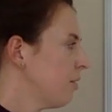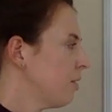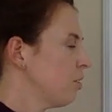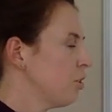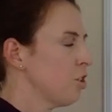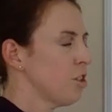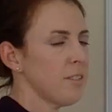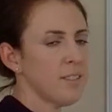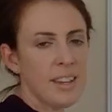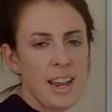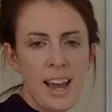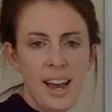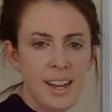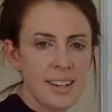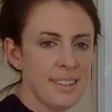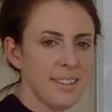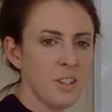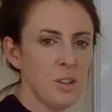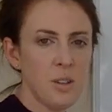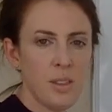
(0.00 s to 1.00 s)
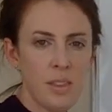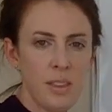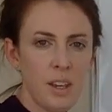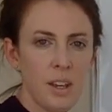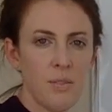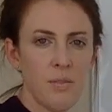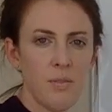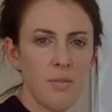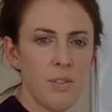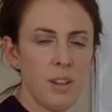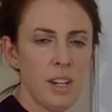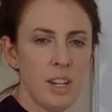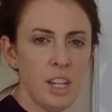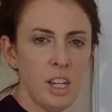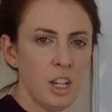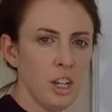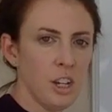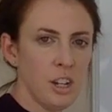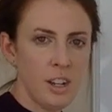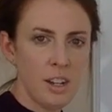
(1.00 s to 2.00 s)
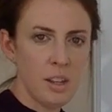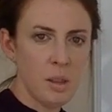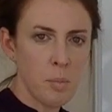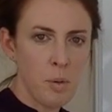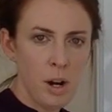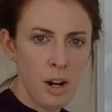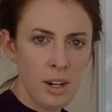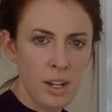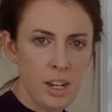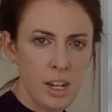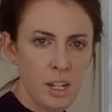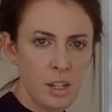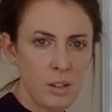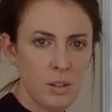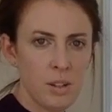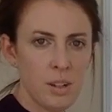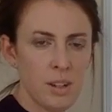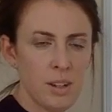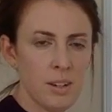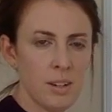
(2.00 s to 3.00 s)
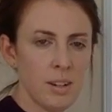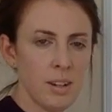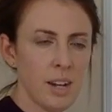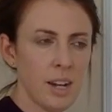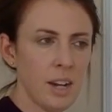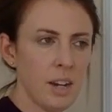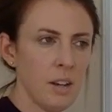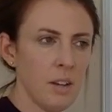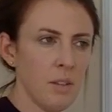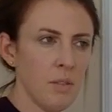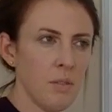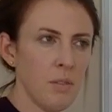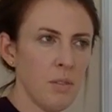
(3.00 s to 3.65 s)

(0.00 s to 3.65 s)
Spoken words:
just as you can think of any good in the market and you can kind of